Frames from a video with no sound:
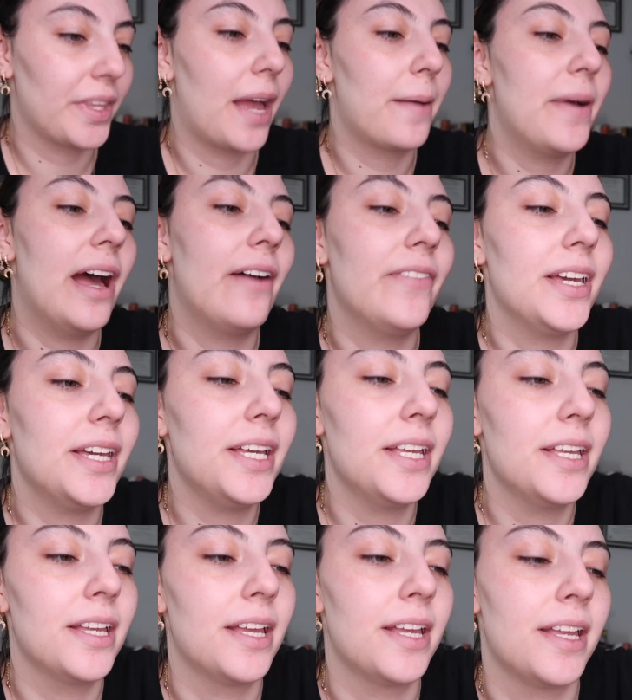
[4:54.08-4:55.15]
I'm having
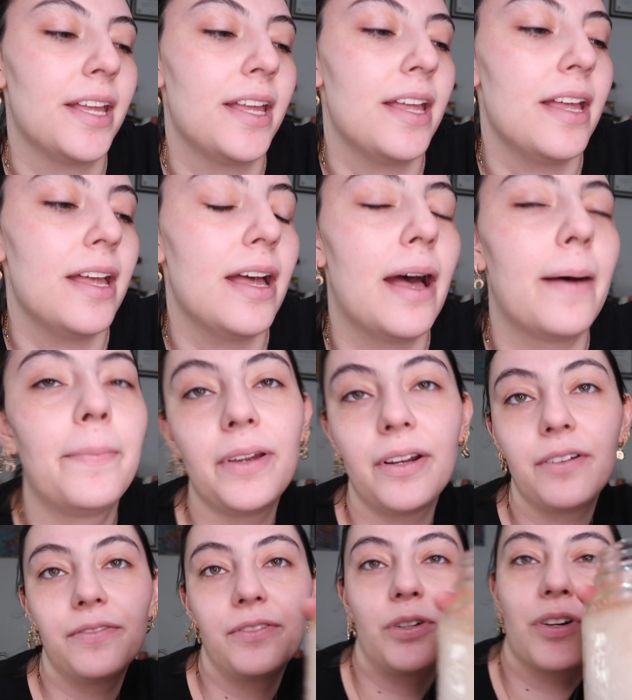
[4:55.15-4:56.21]
a bit
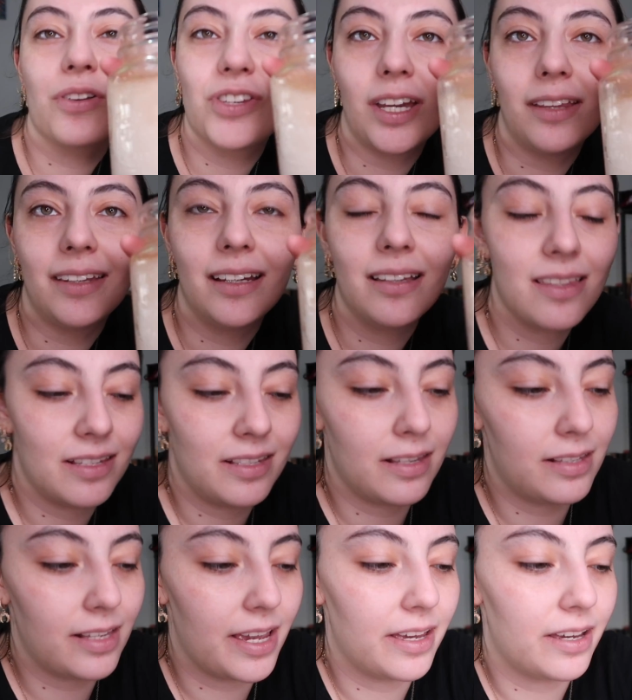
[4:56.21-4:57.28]
of horchata. This
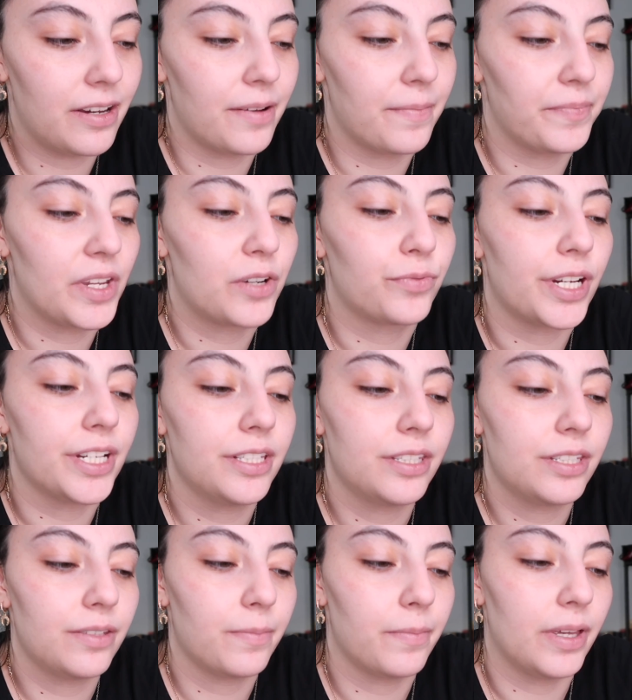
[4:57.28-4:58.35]
is like a
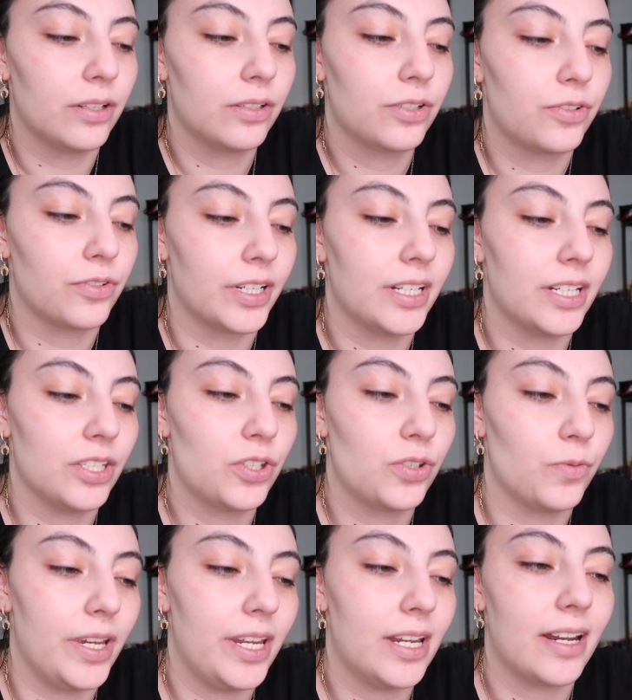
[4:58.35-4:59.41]
rice milk drink. It's
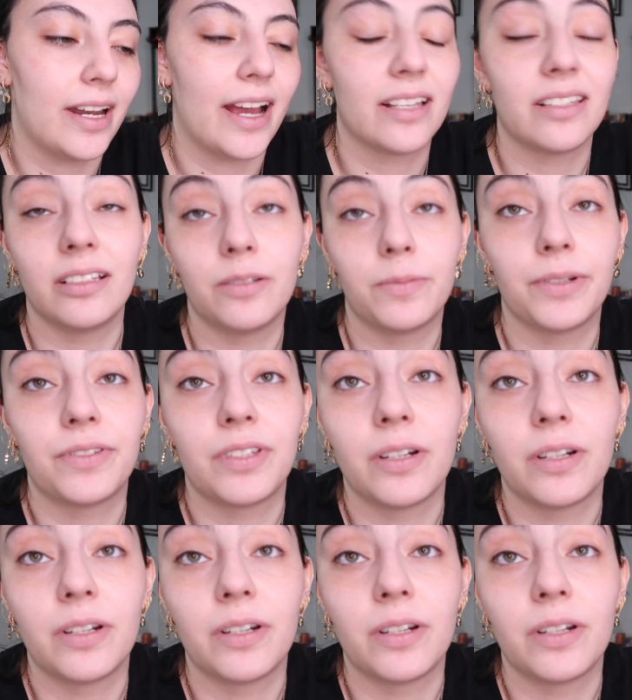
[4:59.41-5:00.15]
sweet and it has a little bit of